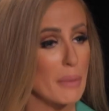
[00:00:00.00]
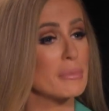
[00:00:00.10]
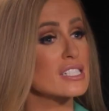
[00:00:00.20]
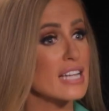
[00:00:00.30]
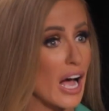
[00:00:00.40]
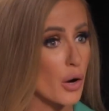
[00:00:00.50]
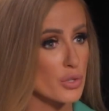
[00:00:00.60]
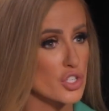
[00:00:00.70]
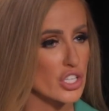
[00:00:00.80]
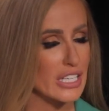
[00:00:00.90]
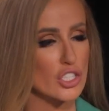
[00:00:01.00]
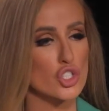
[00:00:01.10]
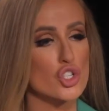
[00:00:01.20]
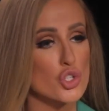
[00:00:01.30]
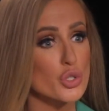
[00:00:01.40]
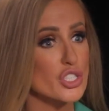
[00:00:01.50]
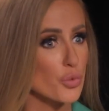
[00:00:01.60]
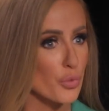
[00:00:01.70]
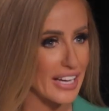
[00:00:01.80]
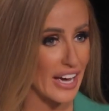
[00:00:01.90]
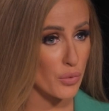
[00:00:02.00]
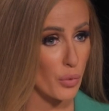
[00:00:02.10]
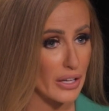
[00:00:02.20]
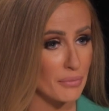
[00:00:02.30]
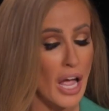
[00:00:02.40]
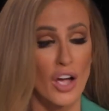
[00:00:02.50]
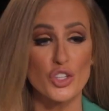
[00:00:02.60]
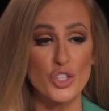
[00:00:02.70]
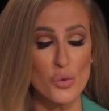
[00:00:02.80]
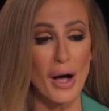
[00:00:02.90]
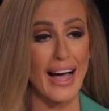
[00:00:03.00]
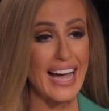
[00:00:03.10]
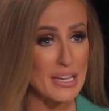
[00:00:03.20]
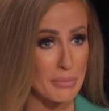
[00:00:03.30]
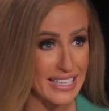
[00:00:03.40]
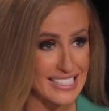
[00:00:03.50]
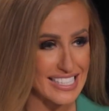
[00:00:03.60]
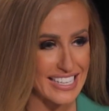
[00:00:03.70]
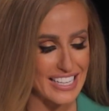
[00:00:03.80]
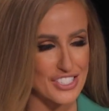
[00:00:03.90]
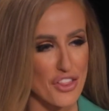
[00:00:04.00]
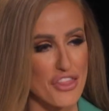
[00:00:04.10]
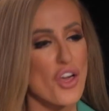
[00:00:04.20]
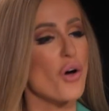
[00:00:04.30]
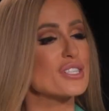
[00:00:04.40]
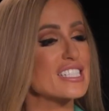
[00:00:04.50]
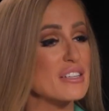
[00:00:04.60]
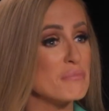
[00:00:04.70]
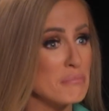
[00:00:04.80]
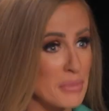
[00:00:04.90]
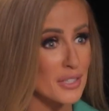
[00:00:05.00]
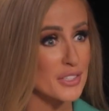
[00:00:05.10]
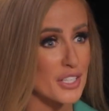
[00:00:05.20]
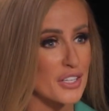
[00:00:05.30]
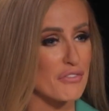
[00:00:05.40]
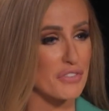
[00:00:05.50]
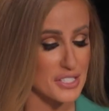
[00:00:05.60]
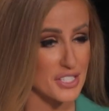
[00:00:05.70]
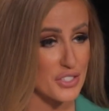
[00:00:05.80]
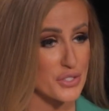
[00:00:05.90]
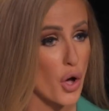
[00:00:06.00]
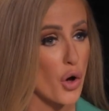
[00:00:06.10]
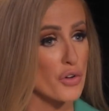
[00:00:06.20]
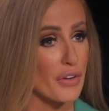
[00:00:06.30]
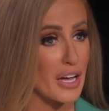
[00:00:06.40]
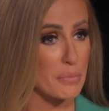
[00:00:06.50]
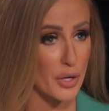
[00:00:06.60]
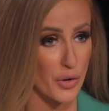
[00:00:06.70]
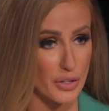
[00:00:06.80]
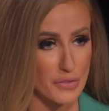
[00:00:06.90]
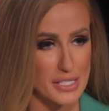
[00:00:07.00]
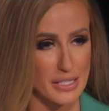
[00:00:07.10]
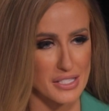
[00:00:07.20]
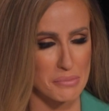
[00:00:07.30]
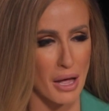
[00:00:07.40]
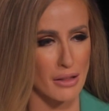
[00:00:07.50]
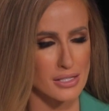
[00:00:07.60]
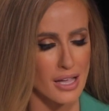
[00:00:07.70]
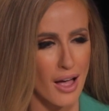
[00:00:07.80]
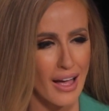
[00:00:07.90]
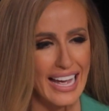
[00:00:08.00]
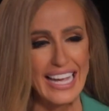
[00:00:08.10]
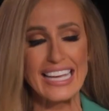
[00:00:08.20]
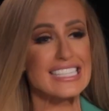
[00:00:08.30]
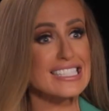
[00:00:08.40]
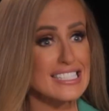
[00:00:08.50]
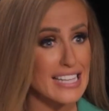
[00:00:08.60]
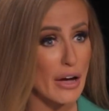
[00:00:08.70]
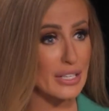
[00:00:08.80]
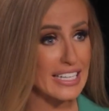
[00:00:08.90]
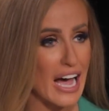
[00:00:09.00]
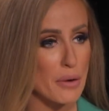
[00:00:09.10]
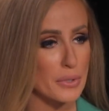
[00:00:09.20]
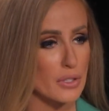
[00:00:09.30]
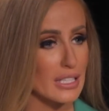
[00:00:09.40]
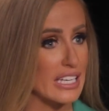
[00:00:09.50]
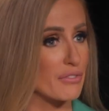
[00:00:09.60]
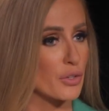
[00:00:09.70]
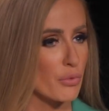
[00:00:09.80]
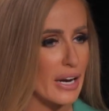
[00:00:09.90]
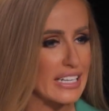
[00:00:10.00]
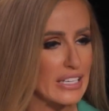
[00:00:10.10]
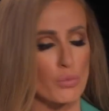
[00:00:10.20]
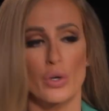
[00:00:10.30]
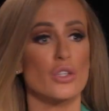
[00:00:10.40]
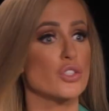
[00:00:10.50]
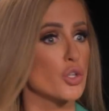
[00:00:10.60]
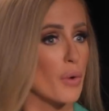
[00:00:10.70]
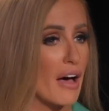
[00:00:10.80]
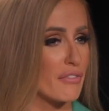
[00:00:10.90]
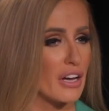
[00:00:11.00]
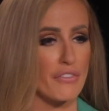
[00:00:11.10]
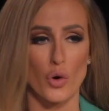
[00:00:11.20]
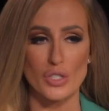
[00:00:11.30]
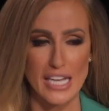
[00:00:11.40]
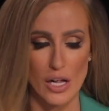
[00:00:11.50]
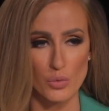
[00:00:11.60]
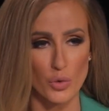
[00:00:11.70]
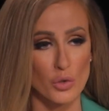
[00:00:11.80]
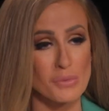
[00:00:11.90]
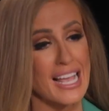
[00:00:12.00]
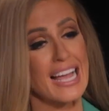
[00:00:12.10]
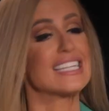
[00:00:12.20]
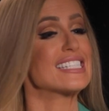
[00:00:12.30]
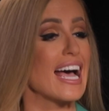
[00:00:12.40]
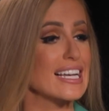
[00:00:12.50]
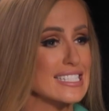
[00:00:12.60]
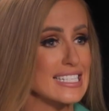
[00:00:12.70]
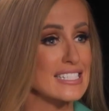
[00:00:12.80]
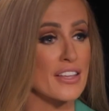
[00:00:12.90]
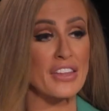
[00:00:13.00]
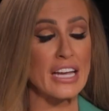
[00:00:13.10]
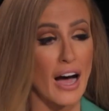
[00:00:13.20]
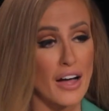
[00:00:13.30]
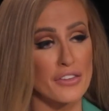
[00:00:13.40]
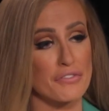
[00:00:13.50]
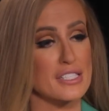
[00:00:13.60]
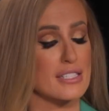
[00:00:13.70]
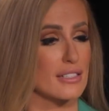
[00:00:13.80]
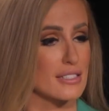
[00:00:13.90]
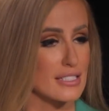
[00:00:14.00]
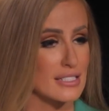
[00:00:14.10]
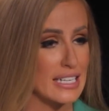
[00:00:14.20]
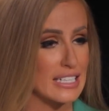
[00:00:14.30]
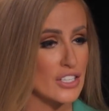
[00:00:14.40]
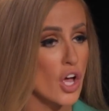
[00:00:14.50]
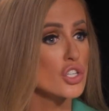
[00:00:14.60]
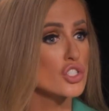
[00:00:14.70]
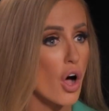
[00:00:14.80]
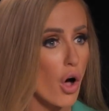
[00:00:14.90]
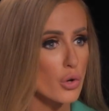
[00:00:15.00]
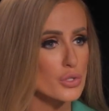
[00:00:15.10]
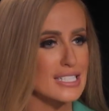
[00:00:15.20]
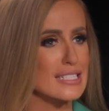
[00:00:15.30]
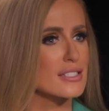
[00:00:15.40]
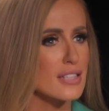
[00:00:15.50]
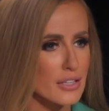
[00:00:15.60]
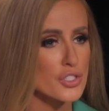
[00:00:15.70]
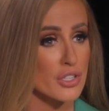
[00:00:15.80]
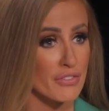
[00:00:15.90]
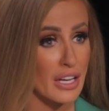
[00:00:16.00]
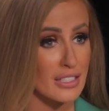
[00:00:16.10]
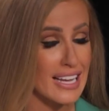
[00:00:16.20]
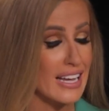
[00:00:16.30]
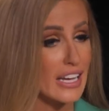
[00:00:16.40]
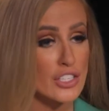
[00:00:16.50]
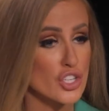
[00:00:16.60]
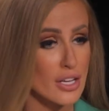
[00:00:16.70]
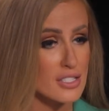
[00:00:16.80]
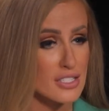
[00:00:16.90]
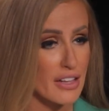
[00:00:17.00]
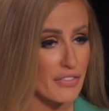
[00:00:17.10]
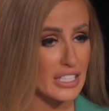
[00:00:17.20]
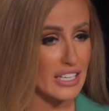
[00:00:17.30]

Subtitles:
Mr. Al-Rasheed, should Riyadh win, you are aiming to get 30 million visitors over a period of 6 months. Is the Saudi capital even ready? Will you have enough hotel rooms, taxis and the other facilities needed to host such an event in just 7